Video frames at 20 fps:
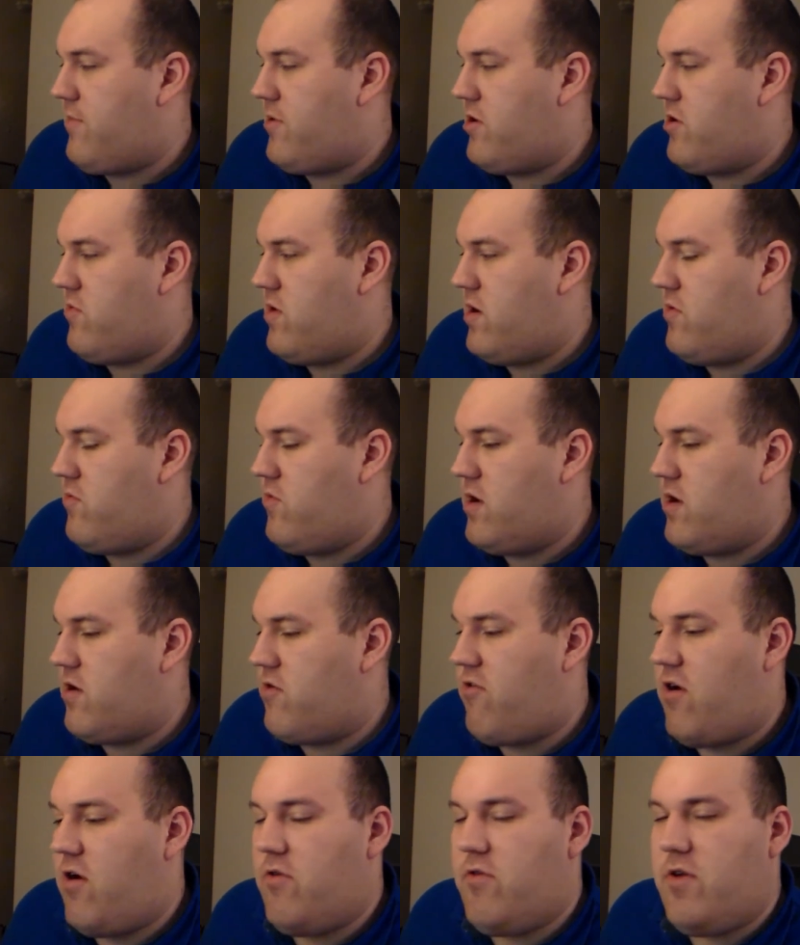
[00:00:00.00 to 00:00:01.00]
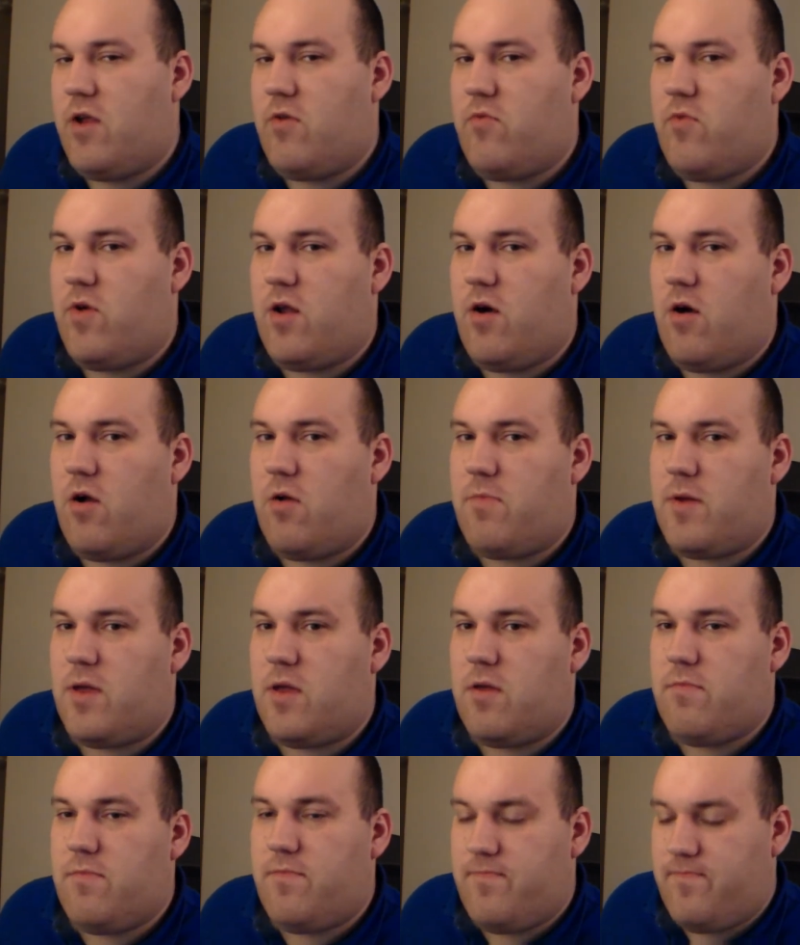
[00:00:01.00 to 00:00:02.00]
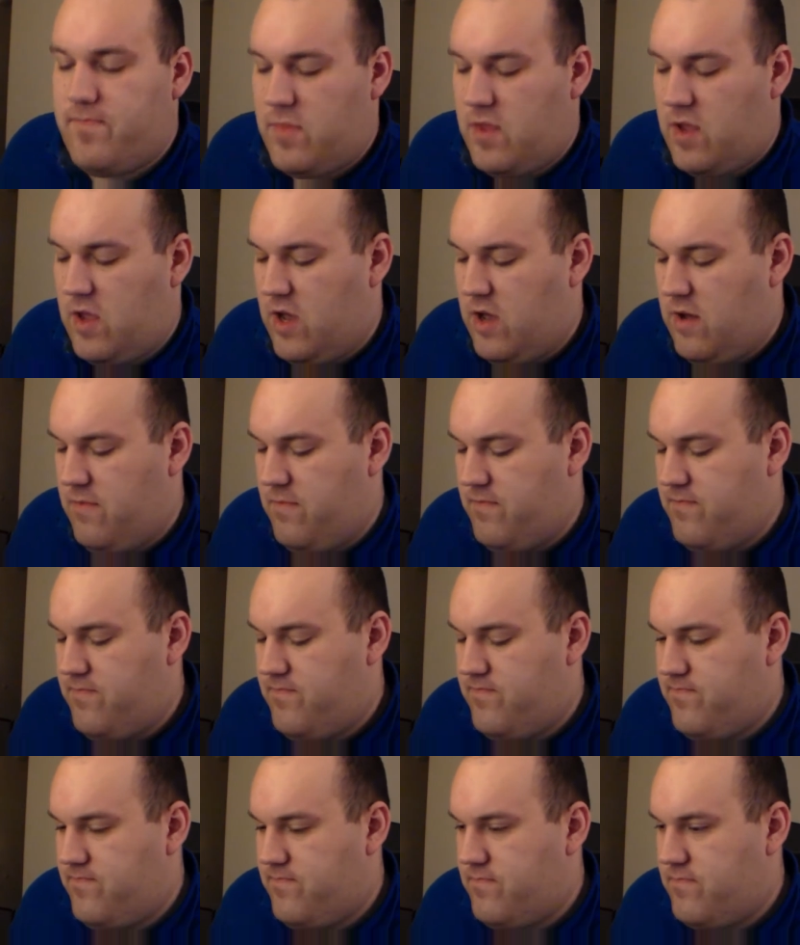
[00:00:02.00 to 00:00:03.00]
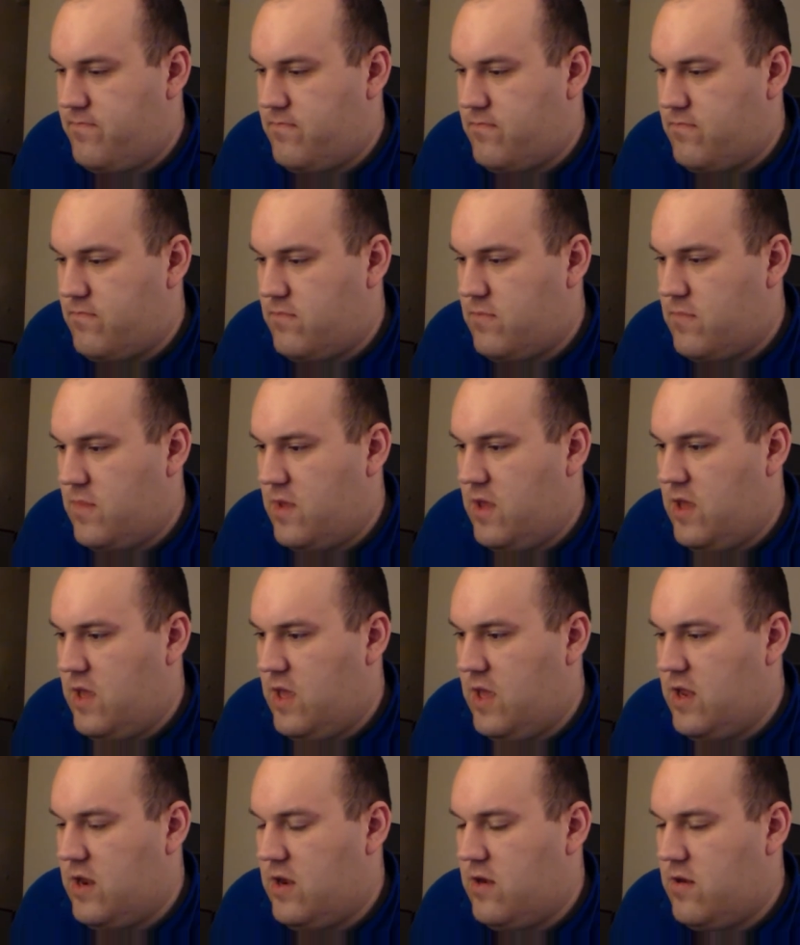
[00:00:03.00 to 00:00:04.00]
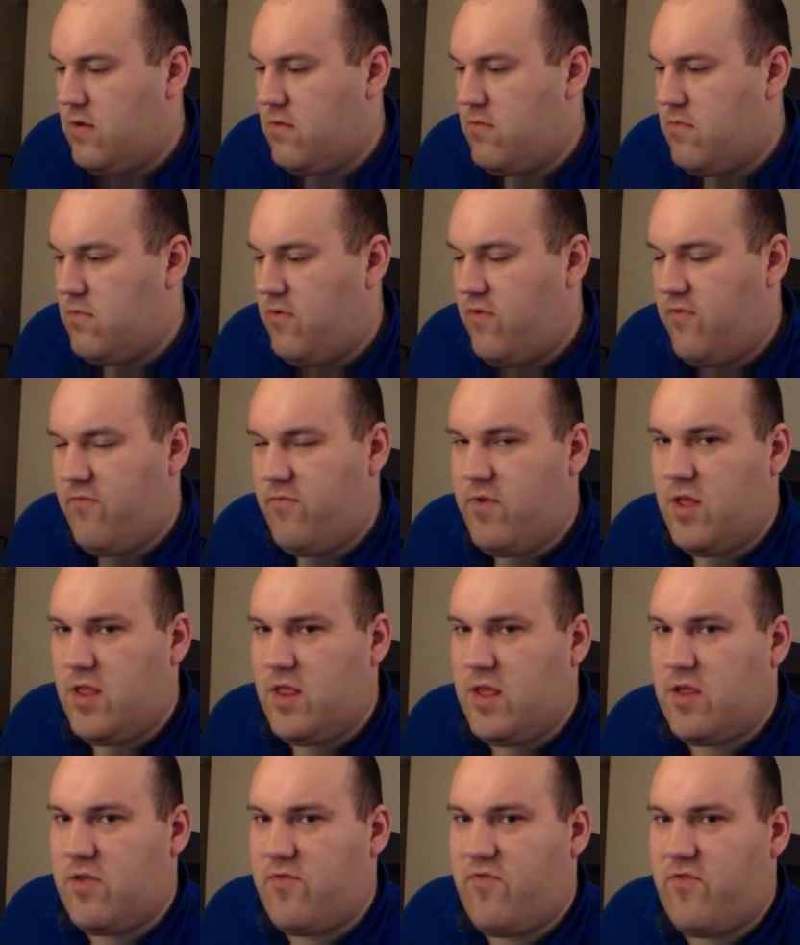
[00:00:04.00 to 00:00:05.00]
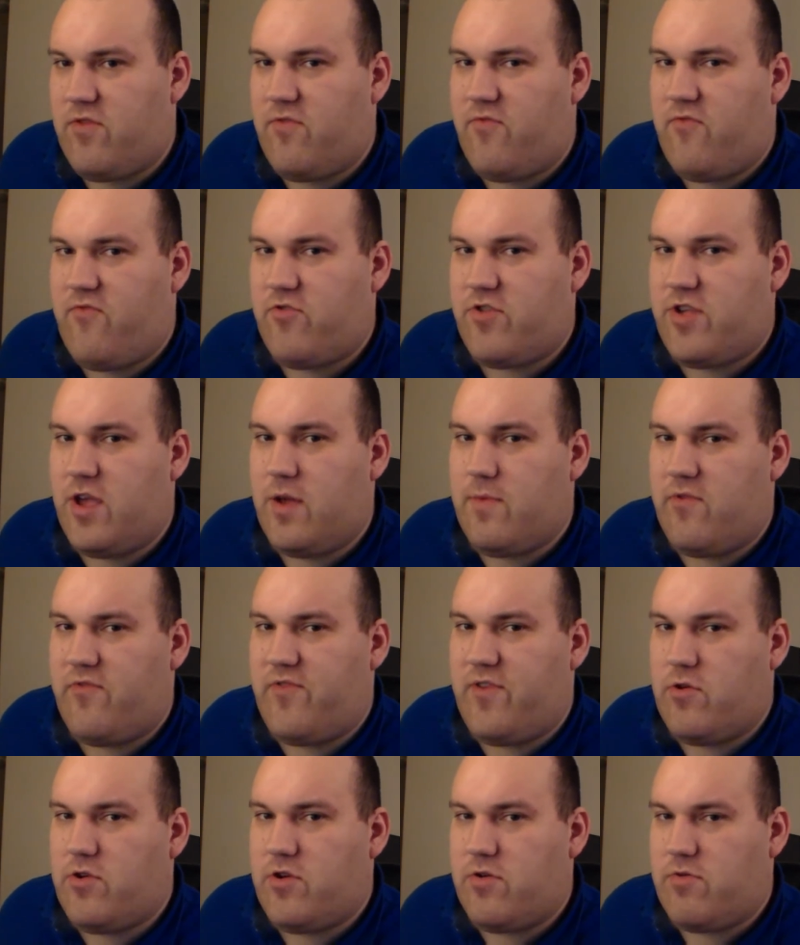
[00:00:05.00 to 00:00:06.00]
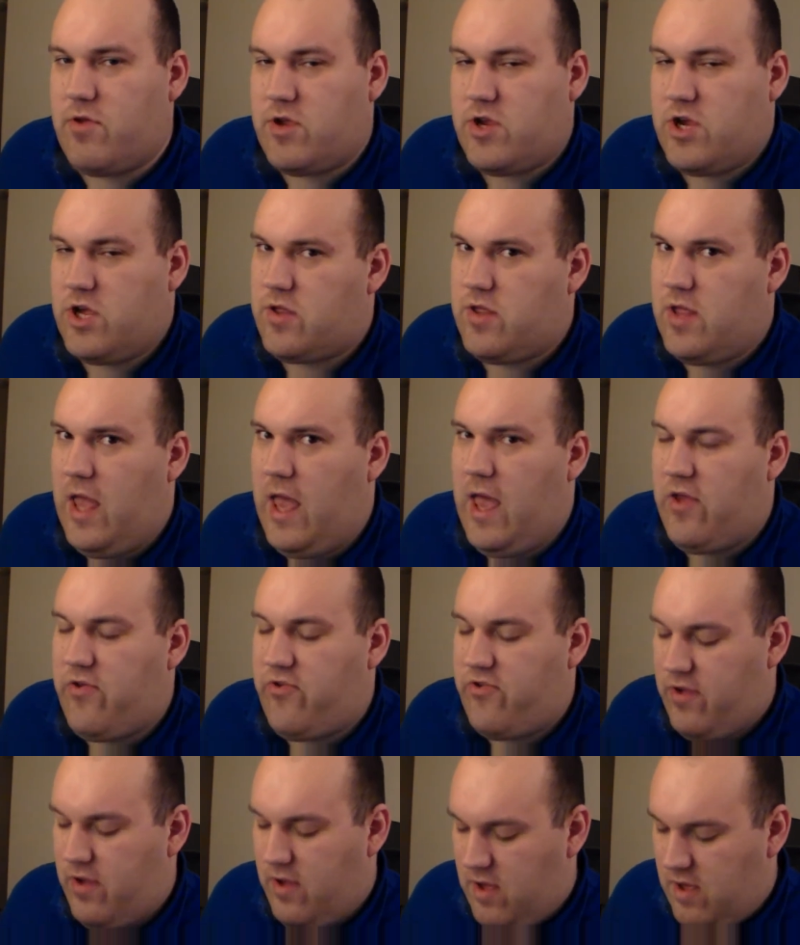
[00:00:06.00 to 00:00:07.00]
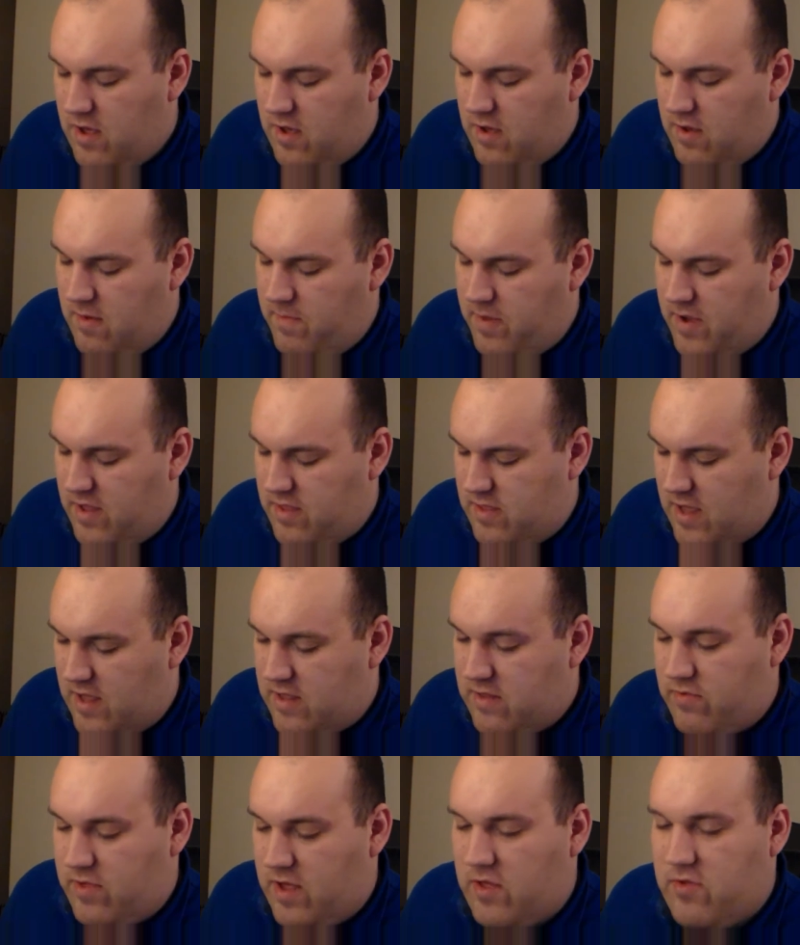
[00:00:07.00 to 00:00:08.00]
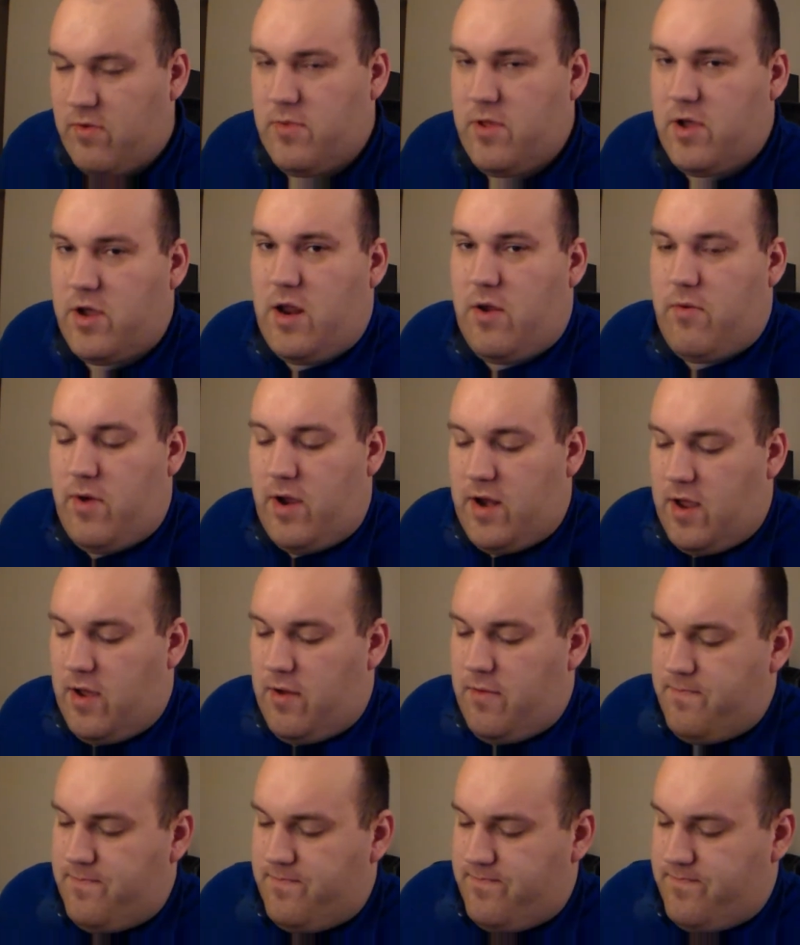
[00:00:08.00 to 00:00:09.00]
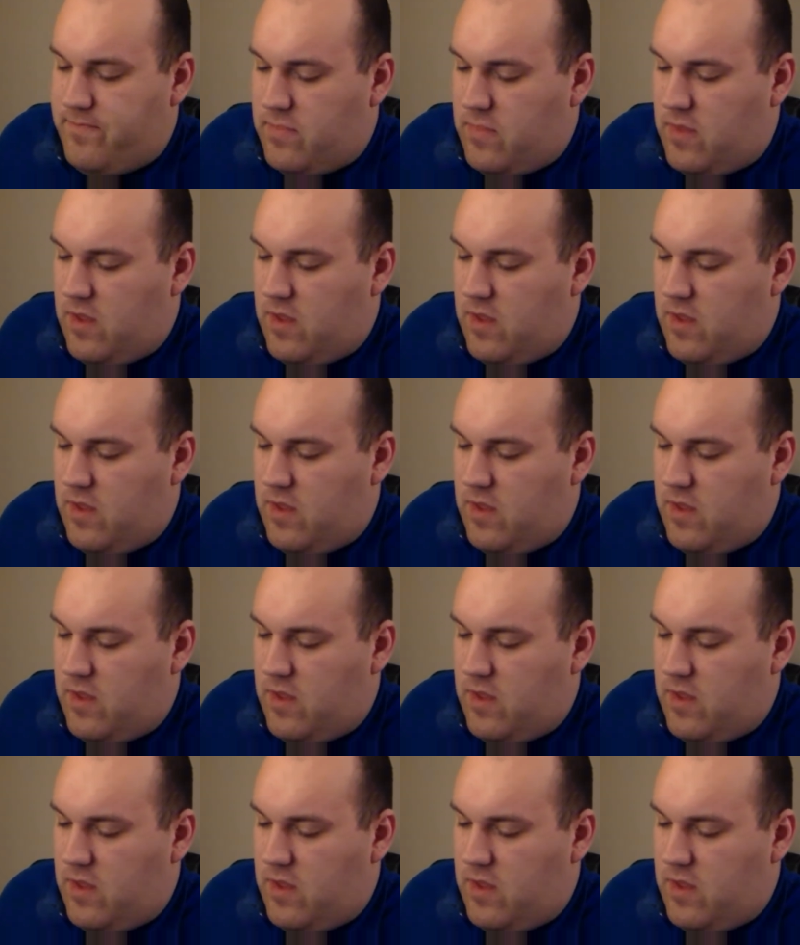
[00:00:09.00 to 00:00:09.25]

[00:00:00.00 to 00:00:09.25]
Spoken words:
I'm going to run 1 Crone and 1 Harpy, at least for the foreseeable future, to just test. But that's what I'm looking at right now.